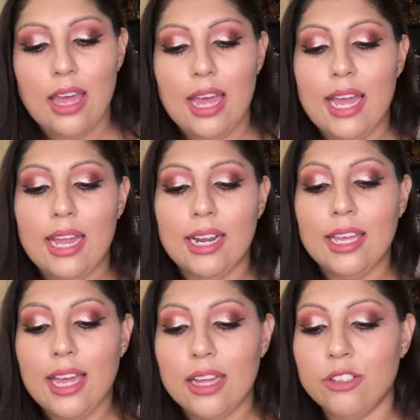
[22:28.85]
And
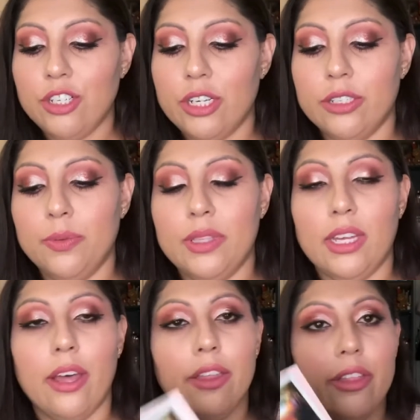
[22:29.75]
again, just with the
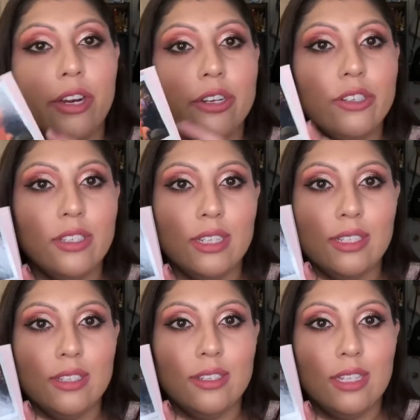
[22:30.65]
others,
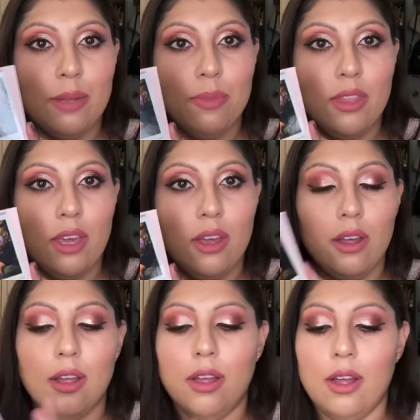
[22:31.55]
is the same thing
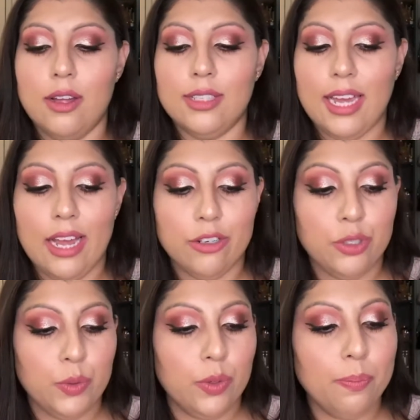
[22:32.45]
on the
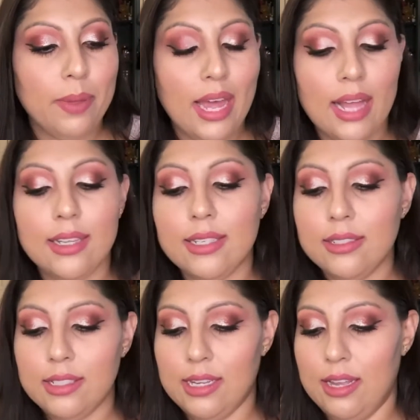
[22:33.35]
actual
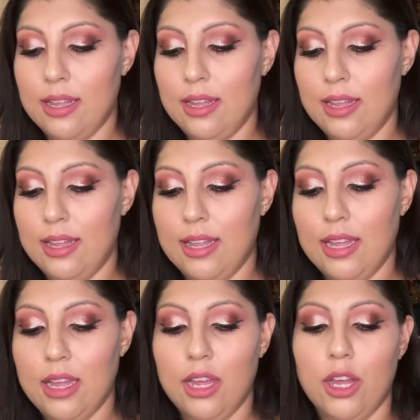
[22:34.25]
palette.
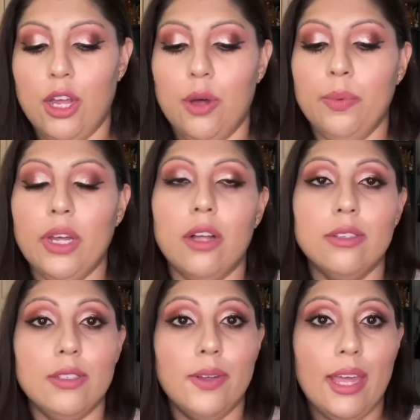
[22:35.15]
We
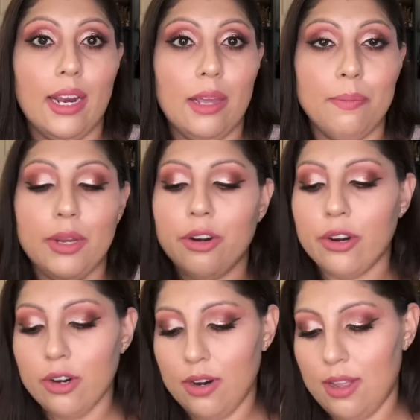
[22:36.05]
also get a
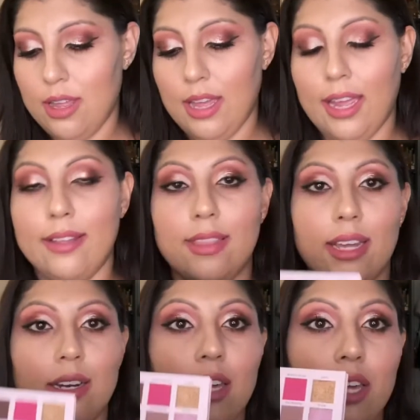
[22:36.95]
mirror, and
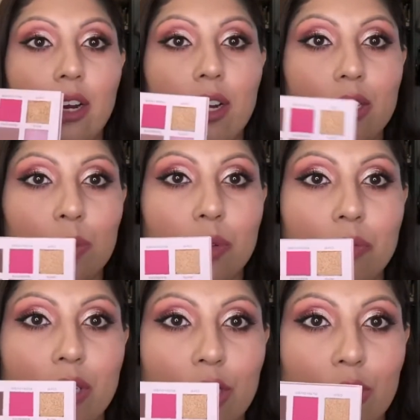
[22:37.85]
then here is what
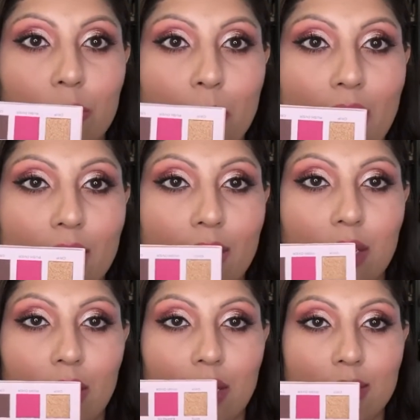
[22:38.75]
Rachel's palette
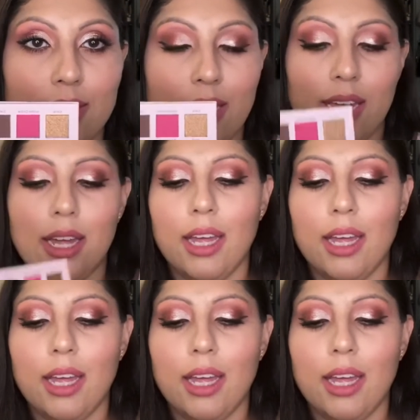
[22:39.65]
looks like.